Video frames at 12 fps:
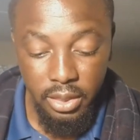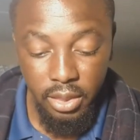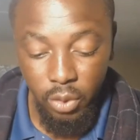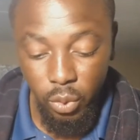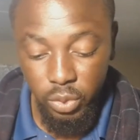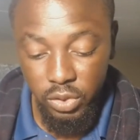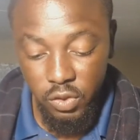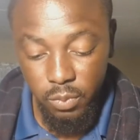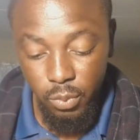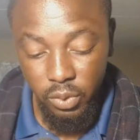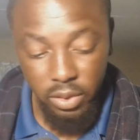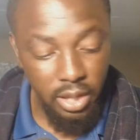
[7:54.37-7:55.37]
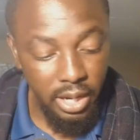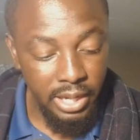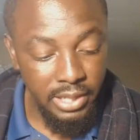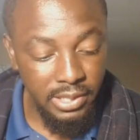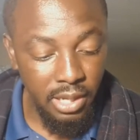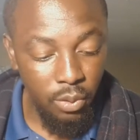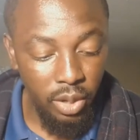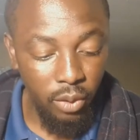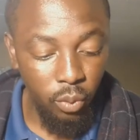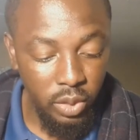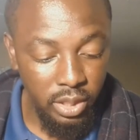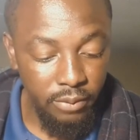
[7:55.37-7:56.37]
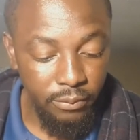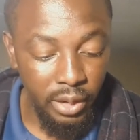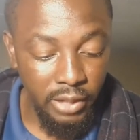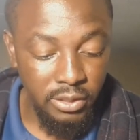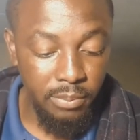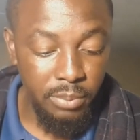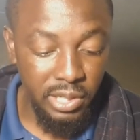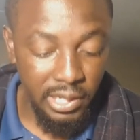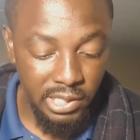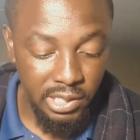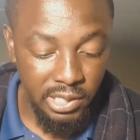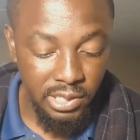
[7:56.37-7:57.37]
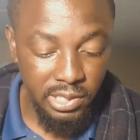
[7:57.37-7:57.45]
The coat is smooth, the eyes are well hooded for extra protection.